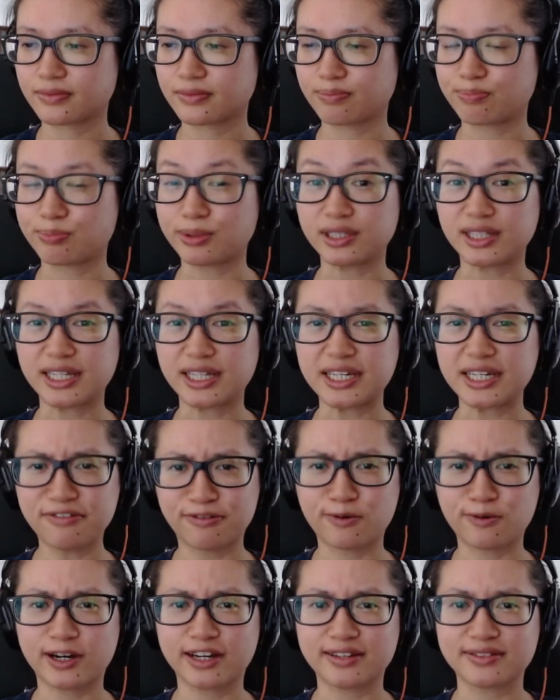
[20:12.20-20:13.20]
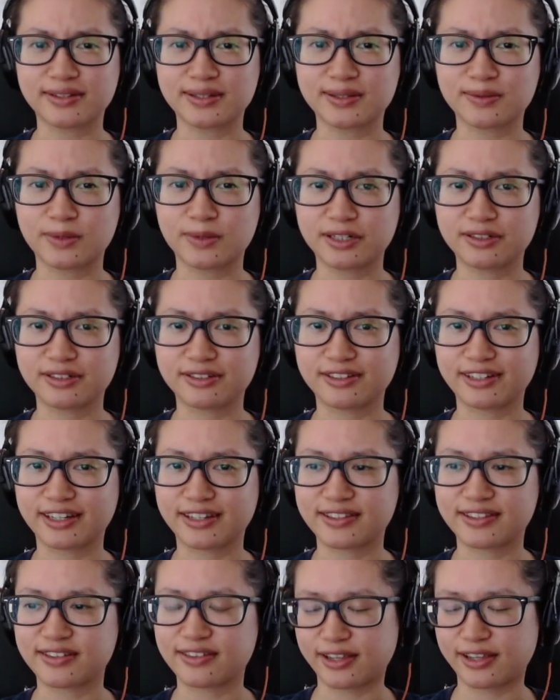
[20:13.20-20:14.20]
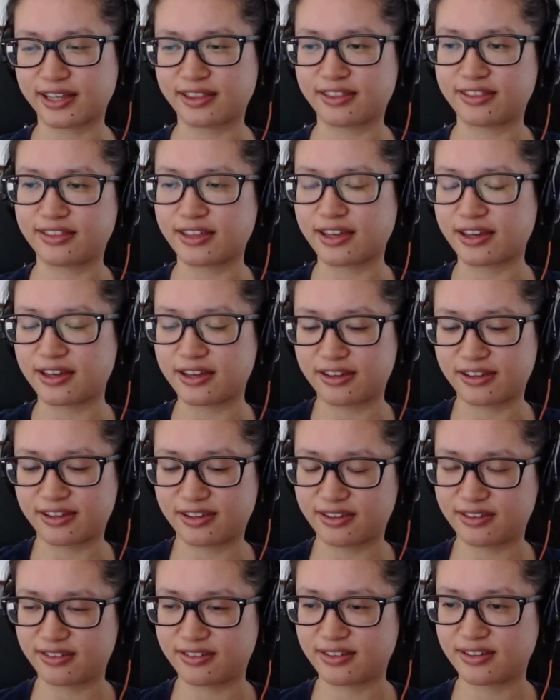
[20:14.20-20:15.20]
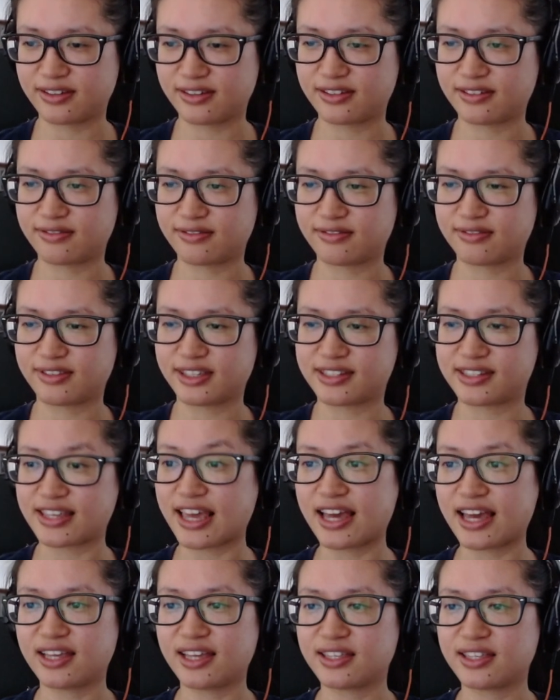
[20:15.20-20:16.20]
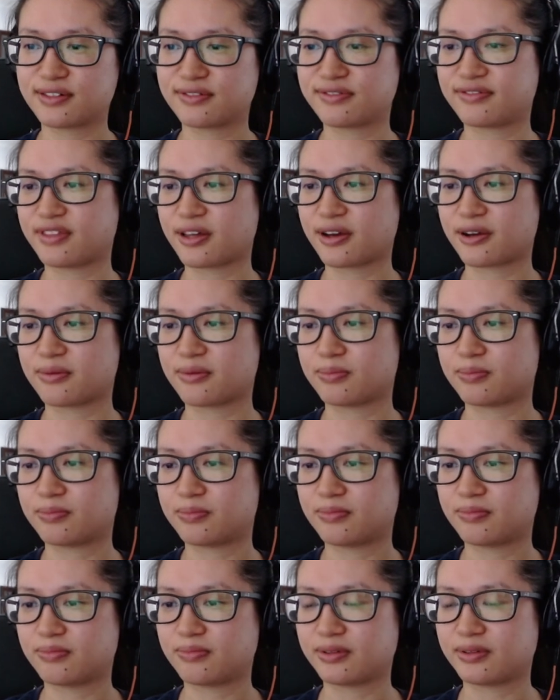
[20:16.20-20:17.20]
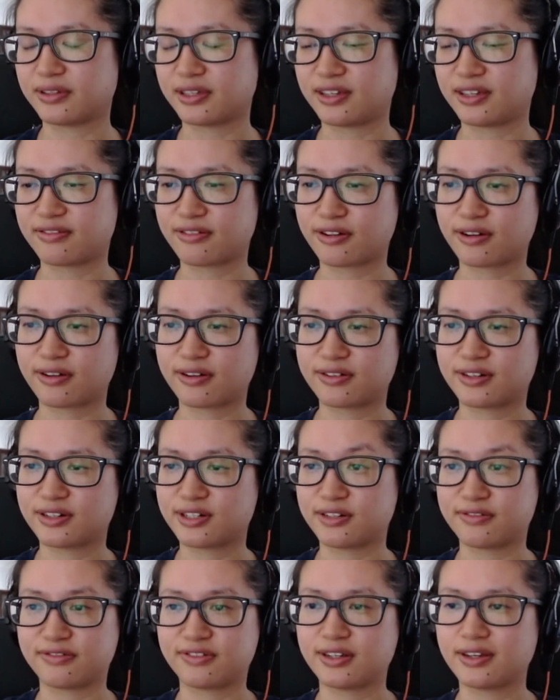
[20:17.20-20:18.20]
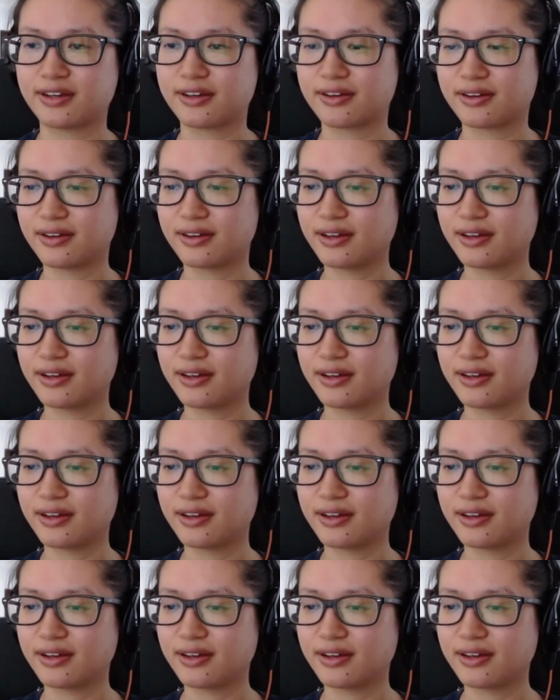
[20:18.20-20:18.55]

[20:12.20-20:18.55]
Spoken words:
belief wise as well. Like, it's like the sands of their belief are shifting.